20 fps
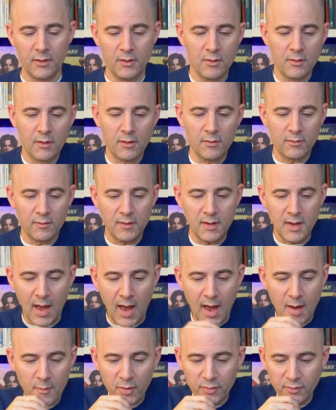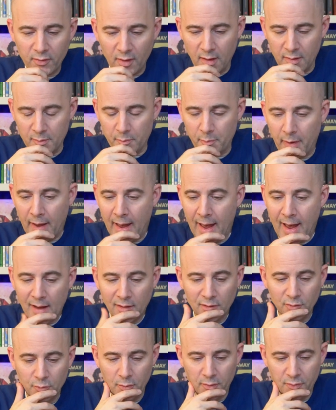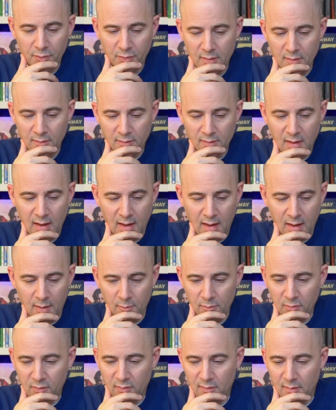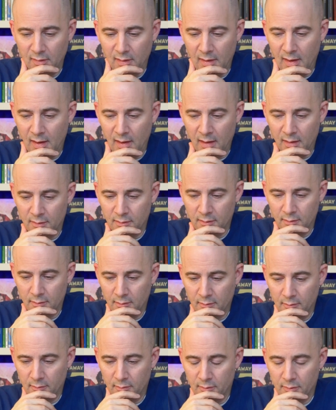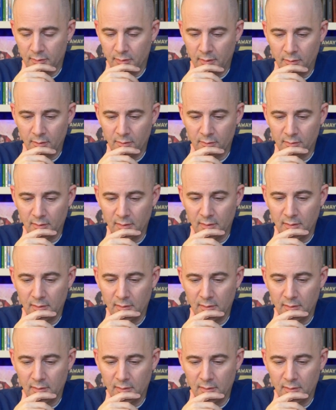You can see Amazon packed with these games, and there's